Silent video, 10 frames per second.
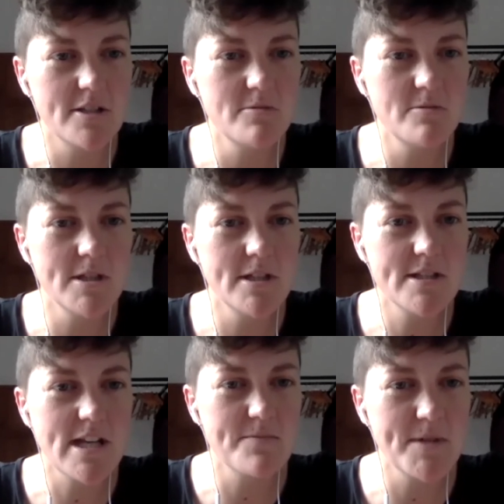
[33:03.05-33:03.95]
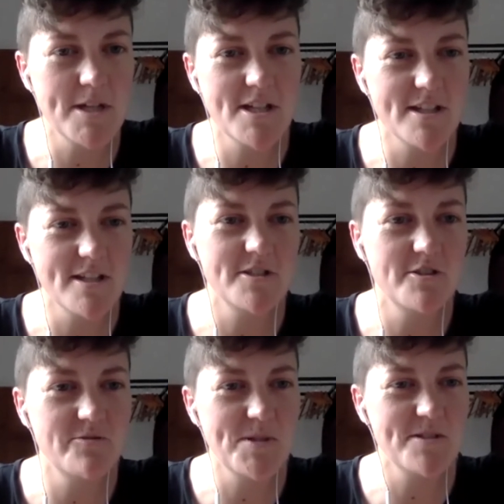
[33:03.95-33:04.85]
were telling me earlier that
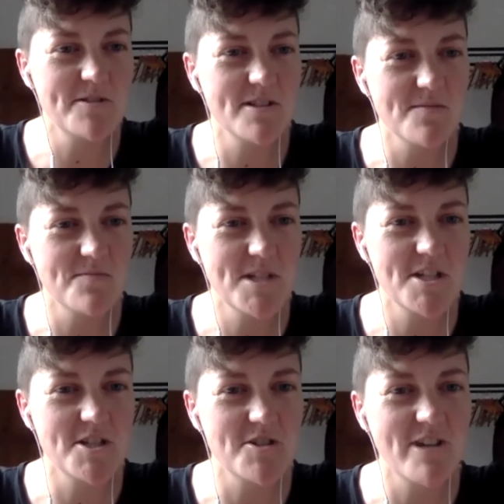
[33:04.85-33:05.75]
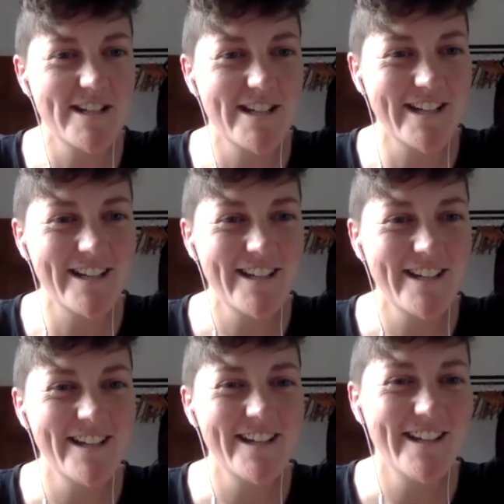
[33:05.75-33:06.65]
you've been doing some teacher training.
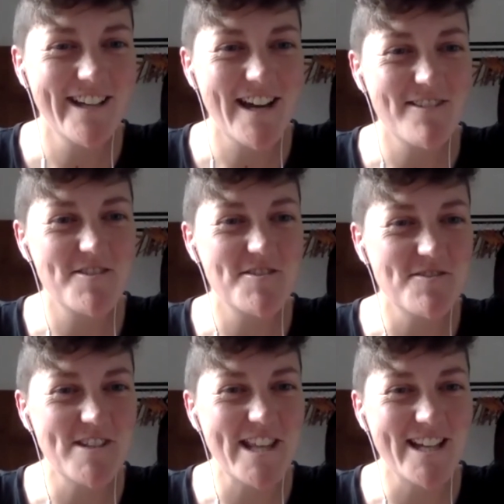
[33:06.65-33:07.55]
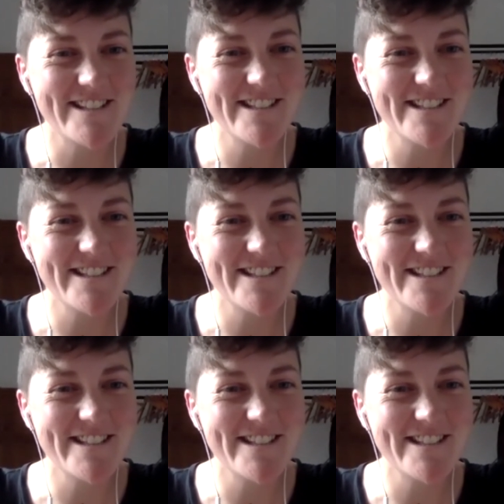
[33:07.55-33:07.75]
How do you deal with that?